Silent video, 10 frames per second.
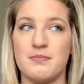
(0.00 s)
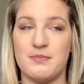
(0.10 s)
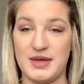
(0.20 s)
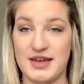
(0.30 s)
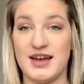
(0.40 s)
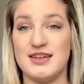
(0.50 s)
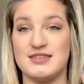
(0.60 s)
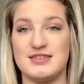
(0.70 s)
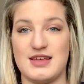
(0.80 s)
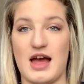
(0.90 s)

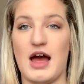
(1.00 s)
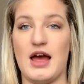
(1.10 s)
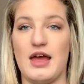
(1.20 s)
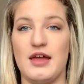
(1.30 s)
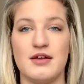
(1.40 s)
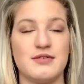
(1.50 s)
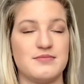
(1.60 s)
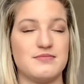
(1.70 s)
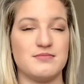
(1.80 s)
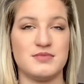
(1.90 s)
because I
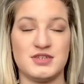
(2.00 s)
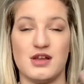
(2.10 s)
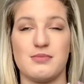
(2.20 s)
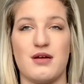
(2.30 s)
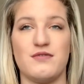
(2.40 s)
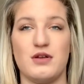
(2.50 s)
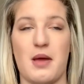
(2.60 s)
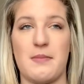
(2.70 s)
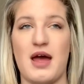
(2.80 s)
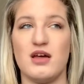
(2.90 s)
stuck my foot in my
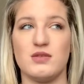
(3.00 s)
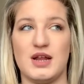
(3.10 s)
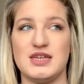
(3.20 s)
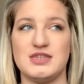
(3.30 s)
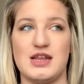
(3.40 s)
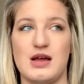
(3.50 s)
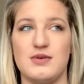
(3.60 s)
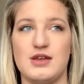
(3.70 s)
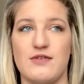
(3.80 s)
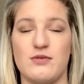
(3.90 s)
mouth when I said I
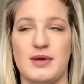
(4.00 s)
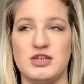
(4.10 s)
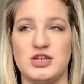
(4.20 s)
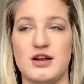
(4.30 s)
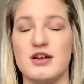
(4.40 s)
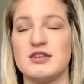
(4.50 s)
would never bed share.